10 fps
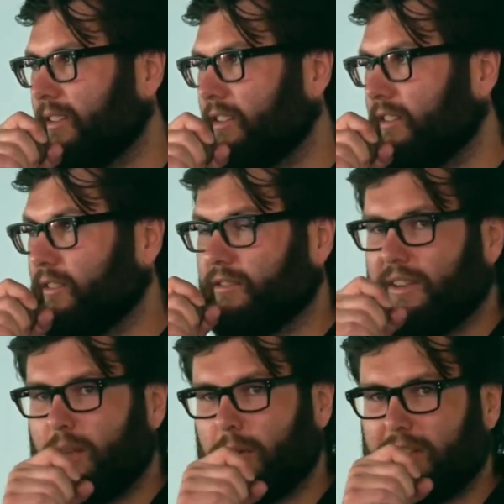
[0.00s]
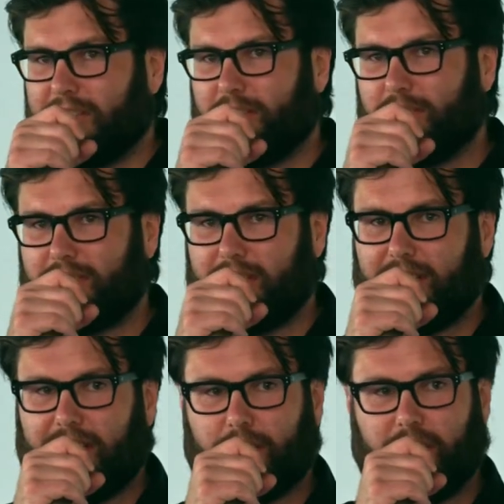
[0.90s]
So if anybody's
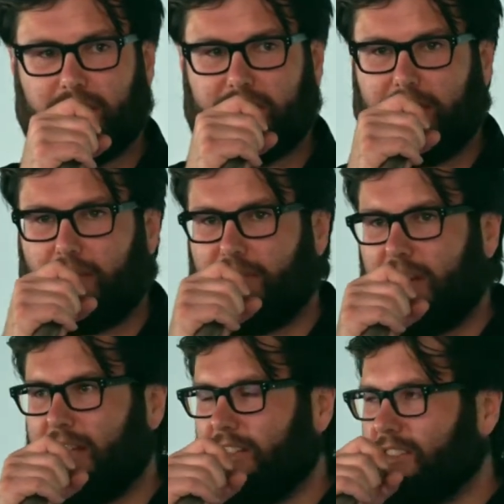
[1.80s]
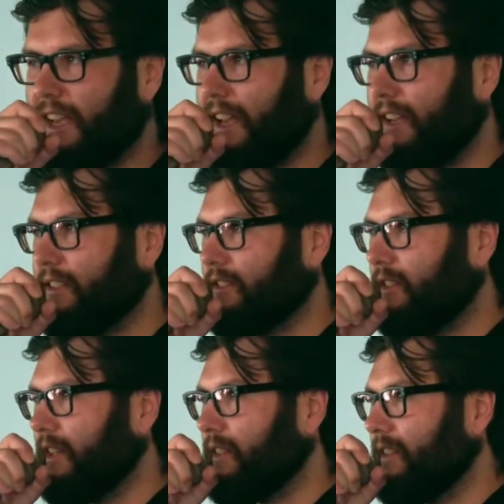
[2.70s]
interested, that's what you save your files as, so
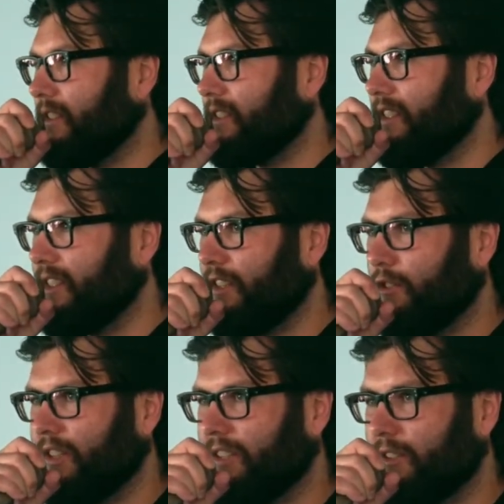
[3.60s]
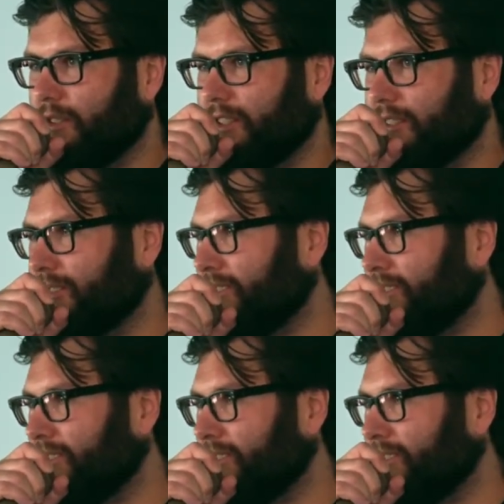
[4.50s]
that there's continuity to it.